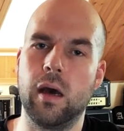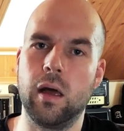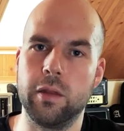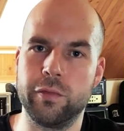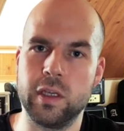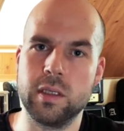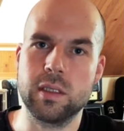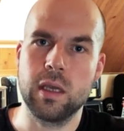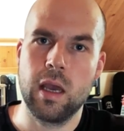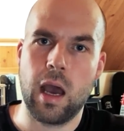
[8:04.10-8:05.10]
all of
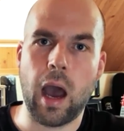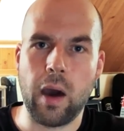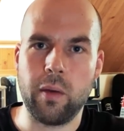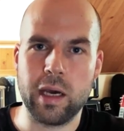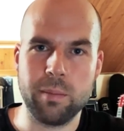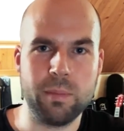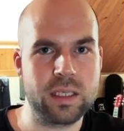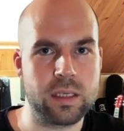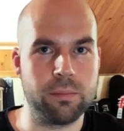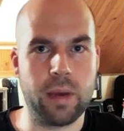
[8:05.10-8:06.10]
this, how I
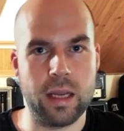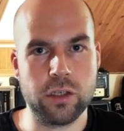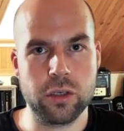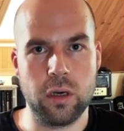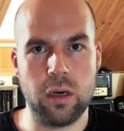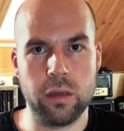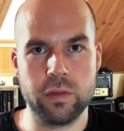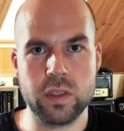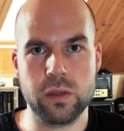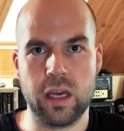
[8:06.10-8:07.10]
mix and match all of
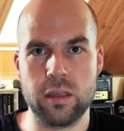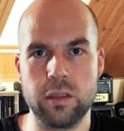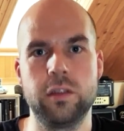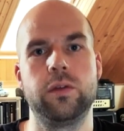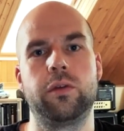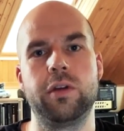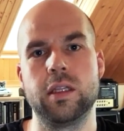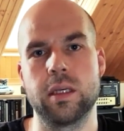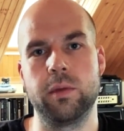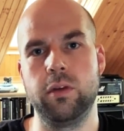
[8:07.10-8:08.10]
this together to create
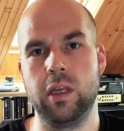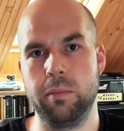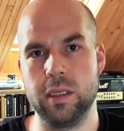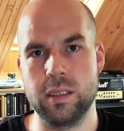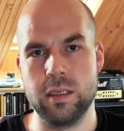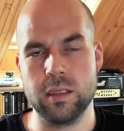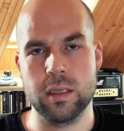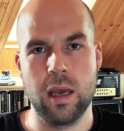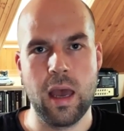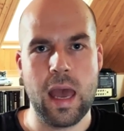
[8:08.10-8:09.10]
some unique pieces.
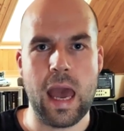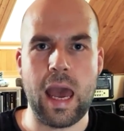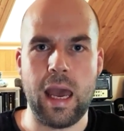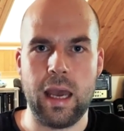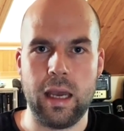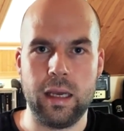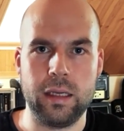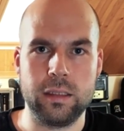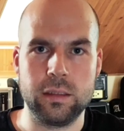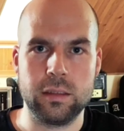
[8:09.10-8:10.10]

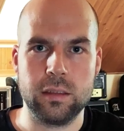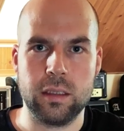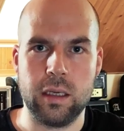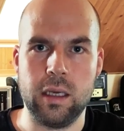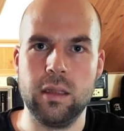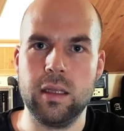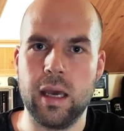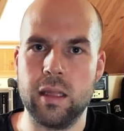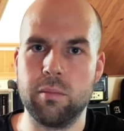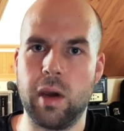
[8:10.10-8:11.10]
And in the
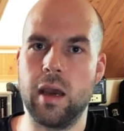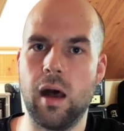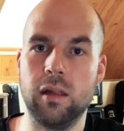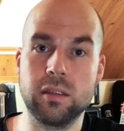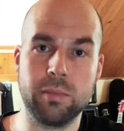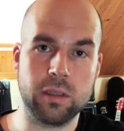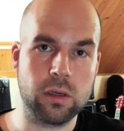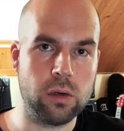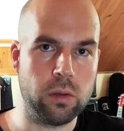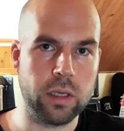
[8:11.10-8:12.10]
end, my ultimate
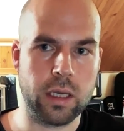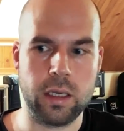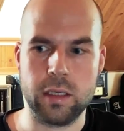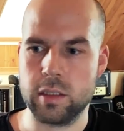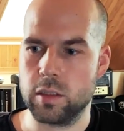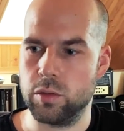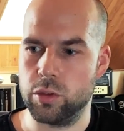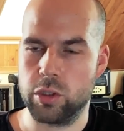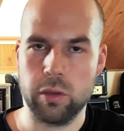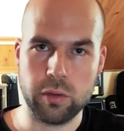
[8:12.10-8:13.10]
goal is to
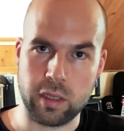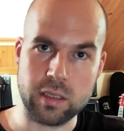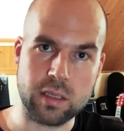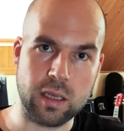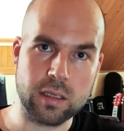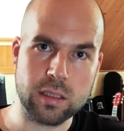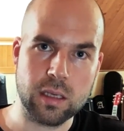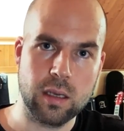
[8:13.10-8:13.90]
show you these things